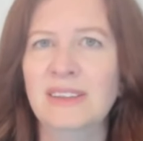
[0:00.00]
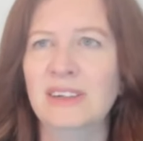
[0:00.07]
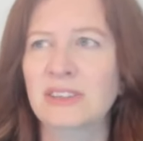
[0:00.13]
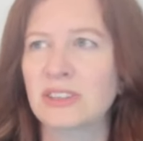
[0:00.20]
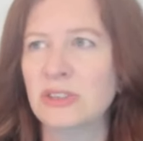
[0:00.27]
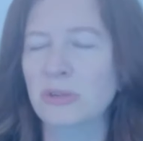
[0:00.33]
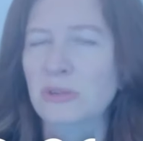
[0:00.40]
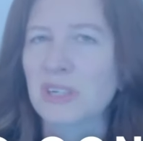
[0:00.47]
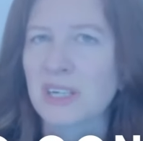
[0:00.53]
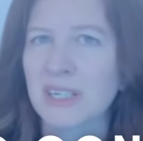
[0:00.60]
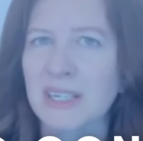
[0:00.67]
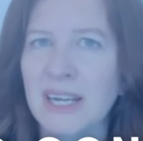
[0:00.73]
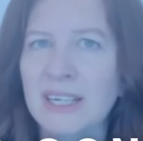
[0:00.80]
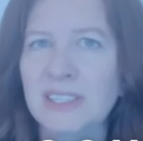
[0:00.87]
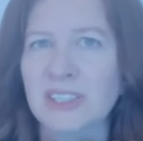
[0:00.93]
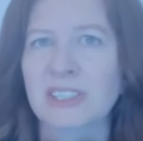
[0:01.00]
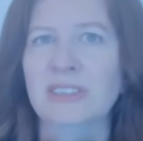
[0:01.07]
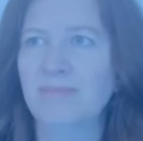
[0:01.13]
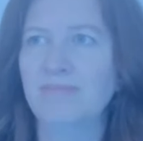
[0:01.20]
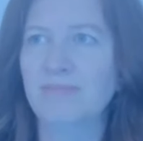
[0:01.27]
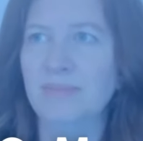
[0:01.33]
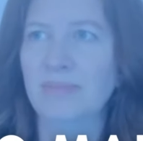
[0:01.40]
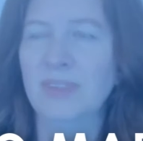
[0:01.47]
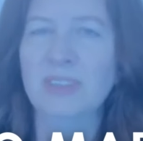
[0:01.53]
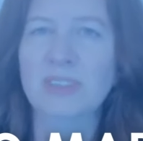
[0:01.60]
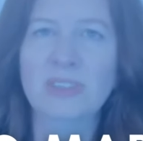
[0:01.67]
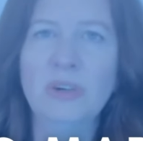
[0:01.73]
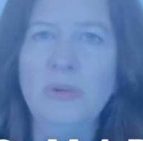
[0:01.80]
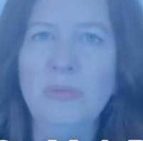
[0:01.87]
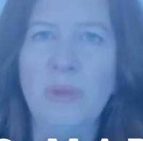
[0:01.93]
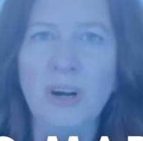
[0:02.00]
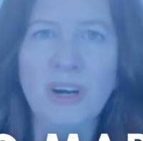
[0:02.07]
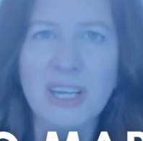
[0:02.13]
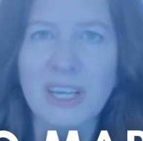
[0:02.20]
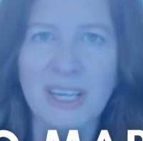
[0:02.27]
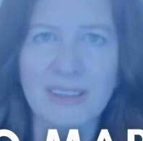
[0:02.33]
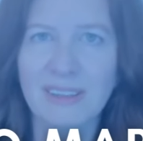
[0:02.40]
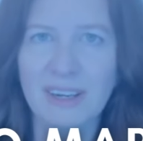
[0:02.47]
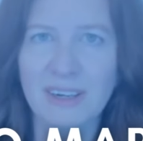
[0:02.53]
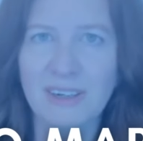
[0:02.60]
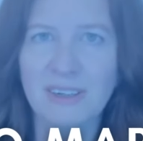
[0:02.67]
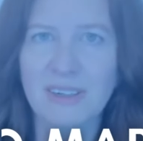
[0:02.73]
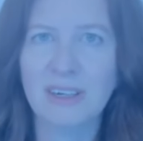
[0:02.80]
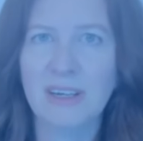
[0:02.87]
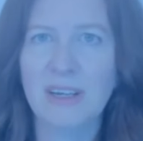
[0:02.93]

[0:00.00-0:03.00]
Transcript: There's no connection, there's no marketing there.